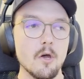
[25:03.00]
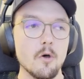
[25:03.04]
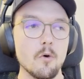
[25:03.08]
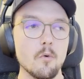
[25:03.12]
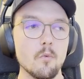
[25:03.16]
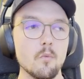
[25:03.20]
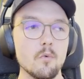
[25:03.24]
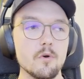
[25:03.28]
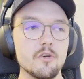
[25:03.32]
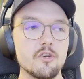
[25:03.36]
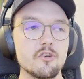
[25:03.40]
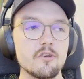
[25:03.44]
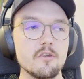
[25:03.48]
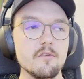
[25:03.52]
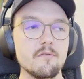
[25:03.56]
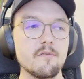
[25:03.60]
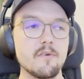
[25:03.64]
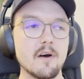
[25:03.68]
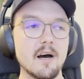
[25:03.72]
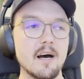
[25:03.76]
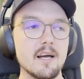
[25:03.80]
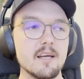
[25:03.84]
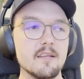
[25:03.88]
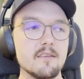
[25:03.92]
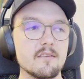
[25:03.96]
which
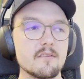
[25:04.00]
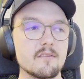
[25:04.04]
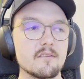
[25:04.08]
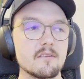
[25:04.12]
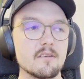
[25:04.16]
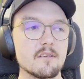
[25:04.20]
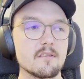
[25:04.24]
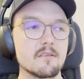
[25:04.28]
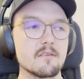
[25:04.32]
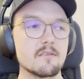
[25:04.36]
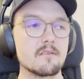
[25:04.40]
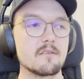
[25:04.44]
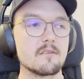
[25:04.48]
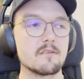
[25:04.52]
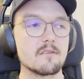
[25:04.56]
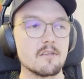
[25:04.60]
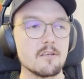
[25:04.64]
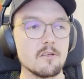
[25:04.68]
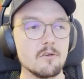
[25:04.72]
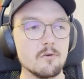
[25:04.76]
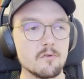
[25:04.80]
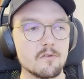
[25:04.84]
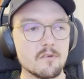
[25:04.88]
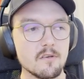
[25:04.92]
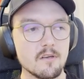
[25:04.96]
defines that the
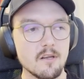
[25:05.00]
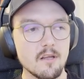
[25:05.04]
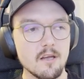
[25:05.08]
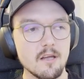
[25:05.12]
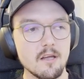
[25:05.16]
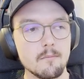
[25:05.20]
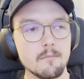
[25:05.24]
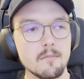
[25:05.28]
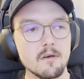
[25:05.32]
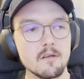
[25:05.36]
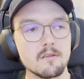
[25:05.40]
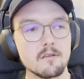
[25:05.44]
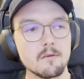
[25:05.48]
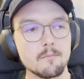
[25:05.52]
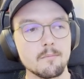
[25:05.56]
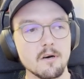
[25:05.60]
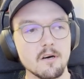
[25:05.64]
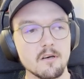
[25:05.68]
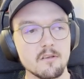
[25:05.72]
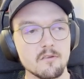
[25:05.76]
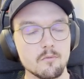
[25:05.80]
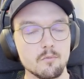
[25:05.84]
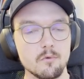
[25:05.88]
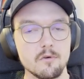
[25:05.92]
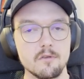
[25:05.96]
username and the
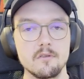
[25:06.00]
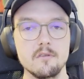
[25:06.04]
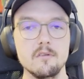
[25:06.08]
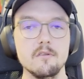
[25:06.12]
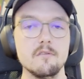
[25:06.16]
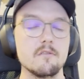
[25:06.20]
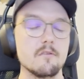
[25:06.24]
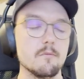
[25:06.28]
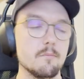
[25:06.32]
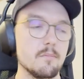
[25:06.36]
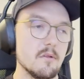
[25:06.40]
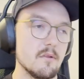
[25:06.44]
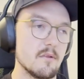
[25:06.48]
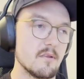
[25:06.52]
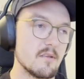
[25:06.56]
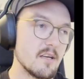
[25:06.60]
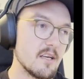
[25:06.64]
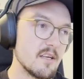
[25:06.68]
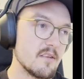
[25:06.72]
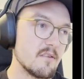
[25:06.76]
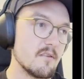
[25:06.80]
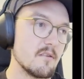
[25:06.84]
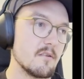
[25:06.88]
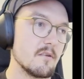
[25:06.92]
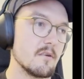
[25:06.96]
password needs to be
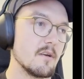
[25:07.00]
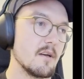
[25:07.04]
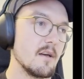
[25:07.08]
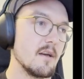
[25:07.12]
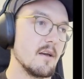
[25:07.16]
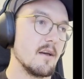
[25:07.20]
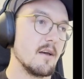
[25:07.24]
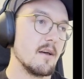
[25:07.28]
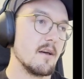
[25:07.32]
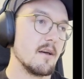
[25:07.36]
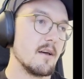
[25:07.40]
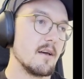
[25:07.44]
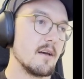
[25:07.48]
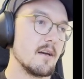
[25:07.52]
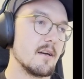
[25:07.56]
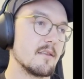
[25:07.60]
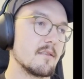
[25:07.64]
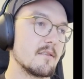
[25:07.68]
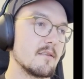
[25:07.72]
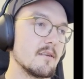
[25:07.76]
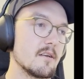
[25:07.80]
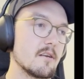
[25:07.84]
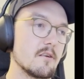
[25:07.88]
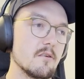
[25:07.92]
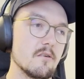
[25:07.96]
test. And
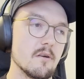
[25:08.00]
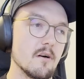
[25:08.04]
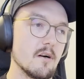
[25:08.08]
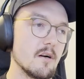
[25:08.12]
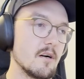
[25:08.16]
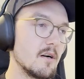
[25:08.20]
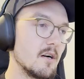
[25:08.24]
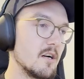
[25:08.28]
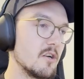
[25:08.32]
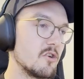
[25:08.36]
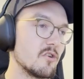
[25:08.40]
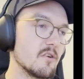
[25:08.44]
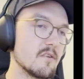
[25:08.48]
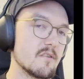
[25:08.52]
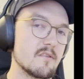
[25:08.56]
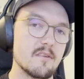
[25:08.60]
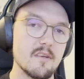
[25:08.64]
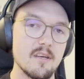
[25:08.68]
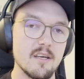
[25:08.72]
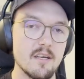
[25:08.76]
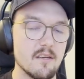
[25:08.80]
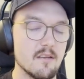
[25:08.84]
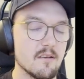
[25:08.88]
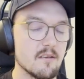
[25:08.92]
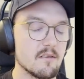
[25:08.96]
then I just
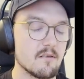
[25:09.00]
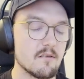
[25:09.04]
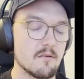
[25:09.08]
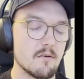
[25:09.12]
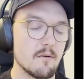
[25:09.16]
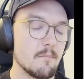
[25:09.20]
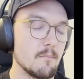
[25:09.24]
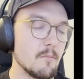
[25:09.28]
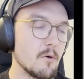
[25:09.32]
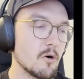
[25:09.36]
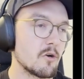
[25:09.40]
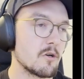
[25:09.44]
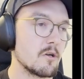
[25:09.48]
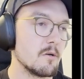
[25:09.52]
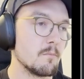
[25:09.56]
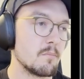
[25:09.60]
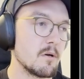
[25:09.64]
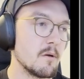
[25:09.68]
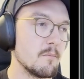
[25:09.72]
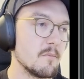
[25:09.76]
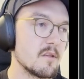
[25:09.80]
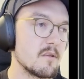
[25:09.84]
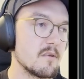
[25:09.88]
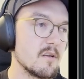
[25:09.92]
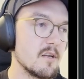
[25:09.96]
added mock
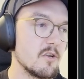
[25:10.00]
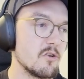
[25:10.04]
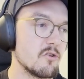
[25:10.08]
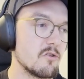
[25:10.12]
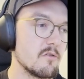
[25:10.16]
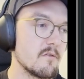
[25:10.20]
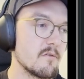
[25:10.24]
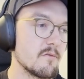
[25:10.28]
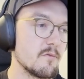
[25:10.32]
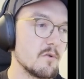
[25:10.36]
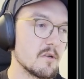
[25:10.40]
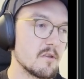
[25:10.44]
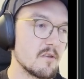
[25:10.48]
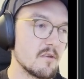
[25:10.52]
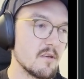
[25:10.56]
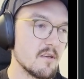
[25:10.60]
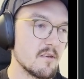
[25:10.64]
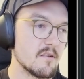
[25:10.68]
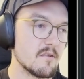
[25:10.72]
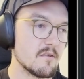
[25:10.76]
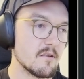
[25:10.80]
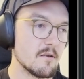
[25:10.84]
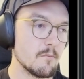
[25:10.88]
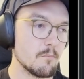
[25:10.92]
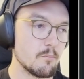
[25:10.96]
implementations for
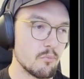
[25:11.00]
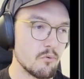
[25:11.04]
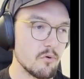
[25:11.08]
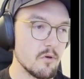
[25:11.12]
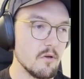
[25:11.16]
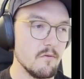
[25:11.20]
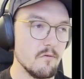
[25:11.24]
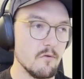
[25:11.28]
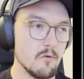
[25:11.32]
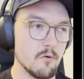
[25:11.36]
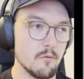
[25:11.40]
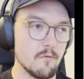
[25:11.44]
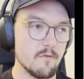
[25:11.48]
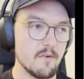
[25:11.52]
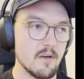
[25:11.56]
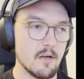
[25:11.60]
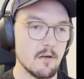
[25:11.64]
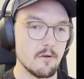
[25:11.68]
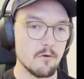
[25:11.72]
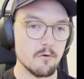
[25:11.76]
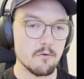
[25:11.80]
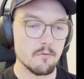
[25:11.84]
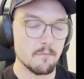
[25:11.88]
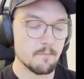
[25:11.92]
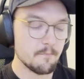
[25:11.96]
test and preview
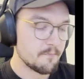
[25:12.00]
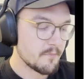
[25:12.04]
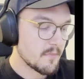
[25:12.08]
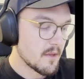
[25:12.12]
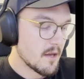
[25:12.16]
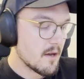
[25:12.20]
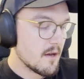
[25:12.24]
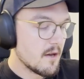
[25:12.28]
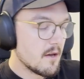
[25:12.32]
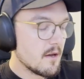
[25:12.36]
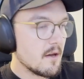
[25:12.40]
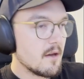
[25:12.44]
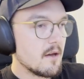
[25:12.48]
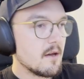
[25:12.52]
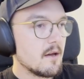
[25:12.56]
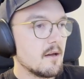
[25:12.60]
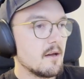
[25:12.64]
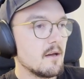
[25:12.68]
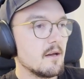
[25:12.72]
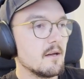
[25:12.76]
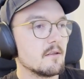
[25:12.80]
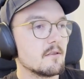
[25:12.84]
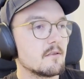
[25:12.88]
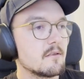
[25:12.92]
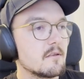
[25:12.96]
value.
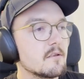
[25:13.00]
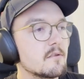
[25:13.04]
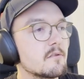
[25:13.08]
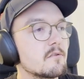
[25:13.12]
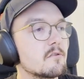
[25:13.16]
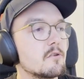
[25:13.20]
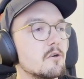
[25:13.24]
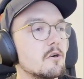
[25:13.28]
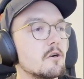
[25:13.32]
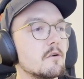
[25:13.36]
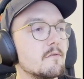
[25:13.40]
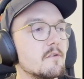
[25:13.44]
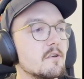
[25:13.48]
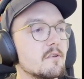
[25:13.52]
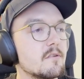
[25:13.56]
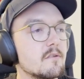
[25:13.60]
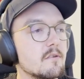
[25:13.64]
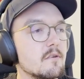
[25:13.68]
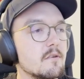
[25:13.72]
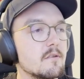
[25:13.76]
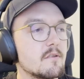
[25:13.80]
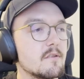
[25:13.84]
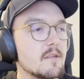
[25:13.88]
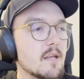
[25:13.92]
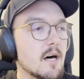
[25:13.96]
And this service
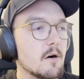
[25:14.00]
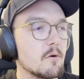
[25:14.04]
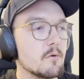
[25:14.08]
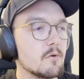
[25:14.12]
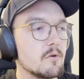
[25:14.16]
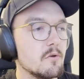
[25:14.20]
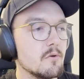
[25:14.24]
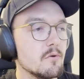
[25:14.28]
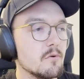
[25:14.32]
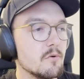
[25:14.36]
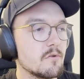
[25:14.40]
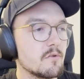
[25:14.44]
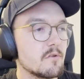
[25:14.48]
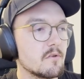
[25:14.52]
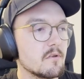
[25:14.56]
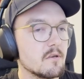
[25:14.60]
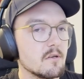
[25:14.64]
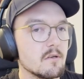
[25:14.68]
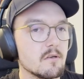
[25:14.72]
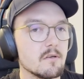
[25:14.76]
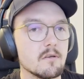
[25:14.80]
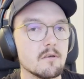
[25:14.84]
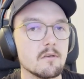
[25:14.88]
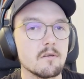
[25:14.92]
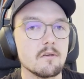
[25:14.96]
is now used
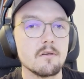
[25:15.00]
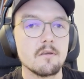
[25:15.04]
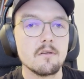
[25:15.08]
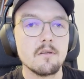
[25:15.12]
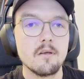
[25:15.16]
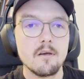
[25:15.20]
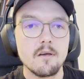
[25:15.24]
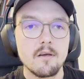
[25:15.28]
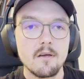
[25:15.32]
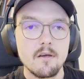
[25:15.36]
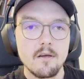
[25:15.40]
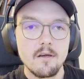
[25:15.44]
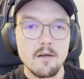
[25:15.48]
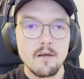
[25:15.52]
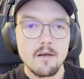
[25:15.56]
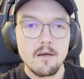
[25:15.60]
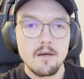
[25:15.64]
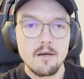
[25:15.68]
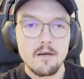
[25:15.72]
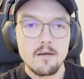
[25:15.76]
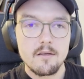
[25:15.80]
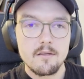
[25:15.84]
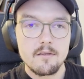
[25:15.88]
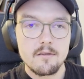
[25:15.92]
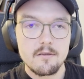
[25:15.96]
in
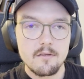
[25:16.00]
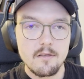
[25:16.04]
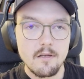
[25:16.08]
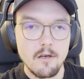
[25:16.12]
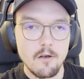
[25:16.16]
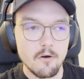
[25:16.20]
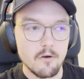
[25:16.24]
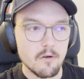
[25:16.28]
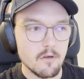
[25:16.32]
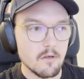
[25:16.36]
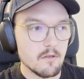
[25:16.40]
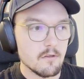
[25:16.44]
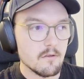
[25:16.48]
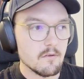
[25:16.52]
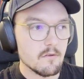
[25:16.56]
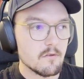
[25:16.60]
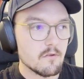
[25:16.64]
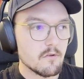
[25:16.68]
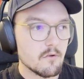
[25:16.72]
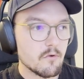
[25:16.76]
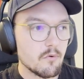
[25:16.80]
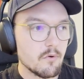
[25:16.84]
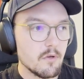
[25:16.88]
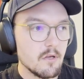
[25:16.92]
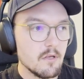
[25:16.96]
the login
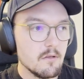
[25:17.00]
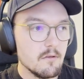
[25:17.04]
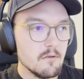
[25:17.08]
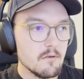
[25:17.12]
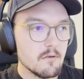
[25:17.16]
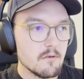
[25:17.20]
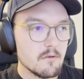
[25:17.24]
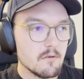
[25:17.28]
screen.